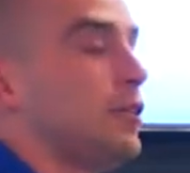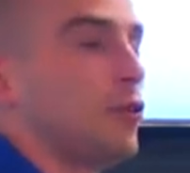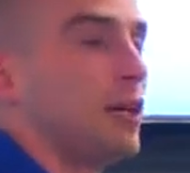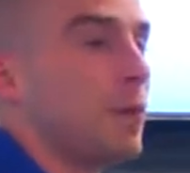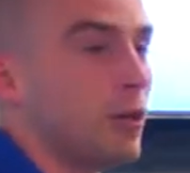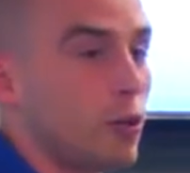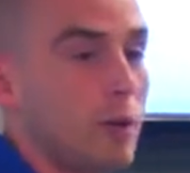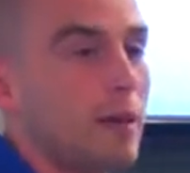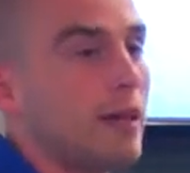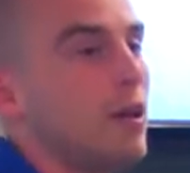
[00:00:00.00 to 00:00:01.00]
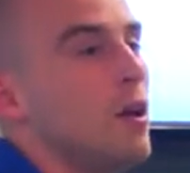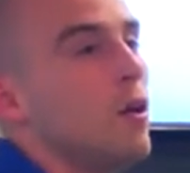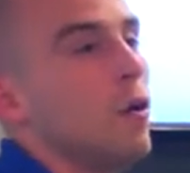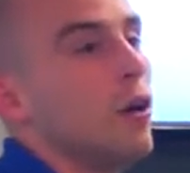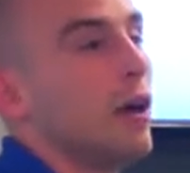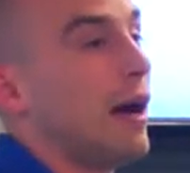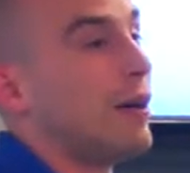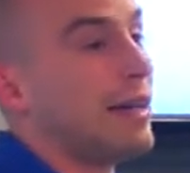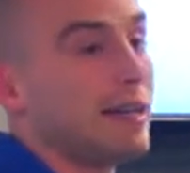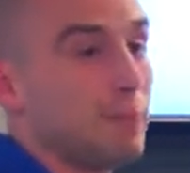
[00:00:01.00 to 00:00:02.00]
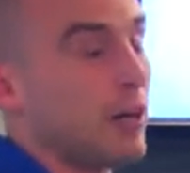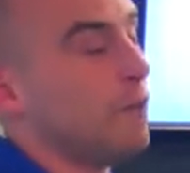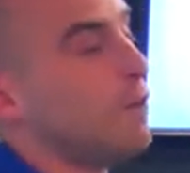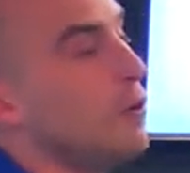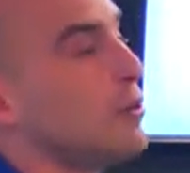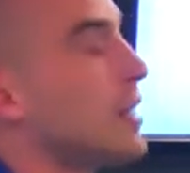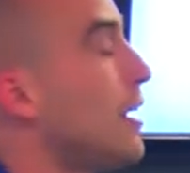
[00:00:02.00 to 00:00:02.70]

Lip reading: learning about equipment, or how to get better photos